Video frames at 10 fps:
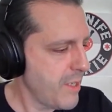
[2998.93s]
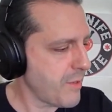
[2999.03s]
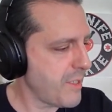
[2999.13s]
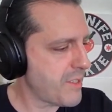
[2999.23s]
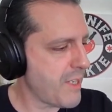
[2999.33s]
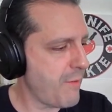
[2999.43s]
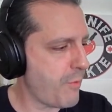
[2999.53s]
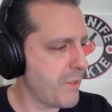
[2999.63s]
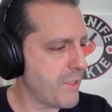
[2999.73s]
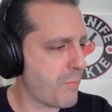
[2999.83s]
so this
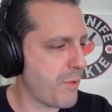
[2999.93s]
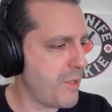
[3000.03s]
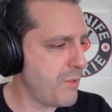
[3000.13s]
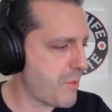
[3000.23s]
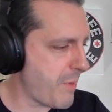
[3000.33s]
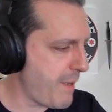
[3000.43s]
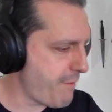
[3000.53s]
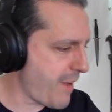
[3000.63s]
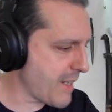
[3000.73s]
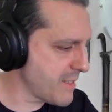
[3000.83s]
knife was produced by
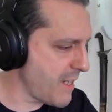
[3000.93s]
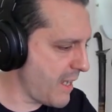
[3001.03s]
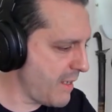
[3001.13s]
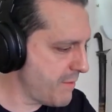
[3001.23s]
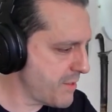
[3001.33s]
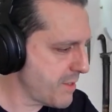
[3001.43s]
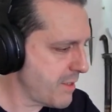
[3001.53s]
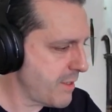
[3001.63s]
Fox Knives,